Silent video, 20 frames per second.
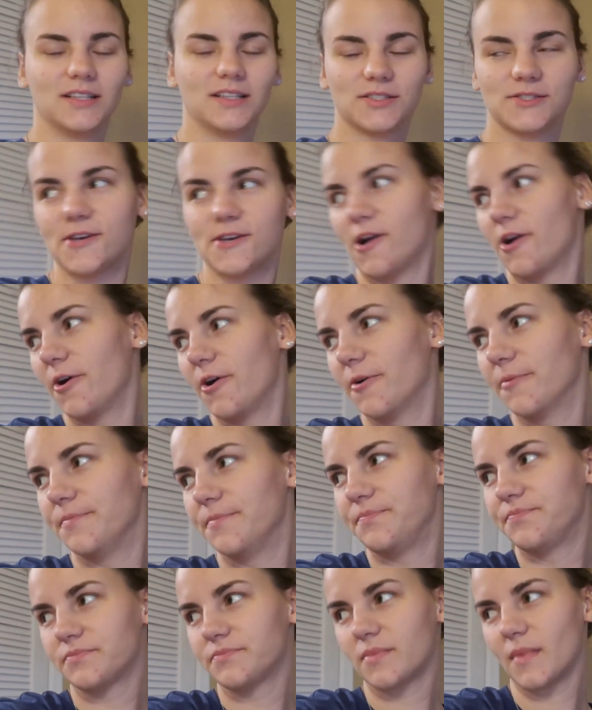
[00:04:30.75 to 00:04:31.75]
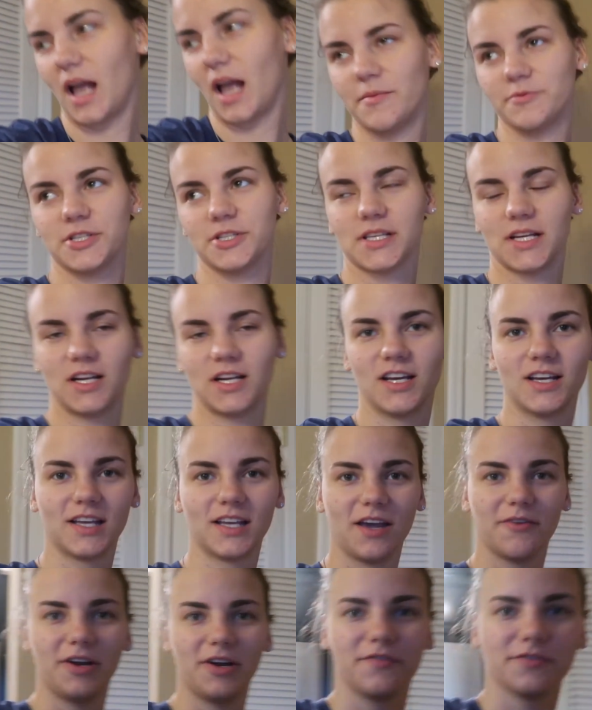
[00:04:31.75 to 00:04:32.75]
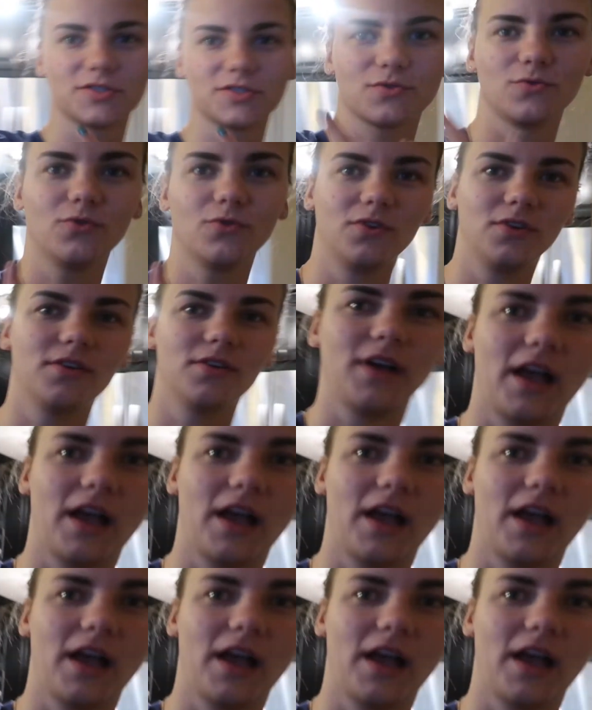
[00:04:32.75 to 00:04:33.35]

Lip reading: So I'm just gonna get ready for school,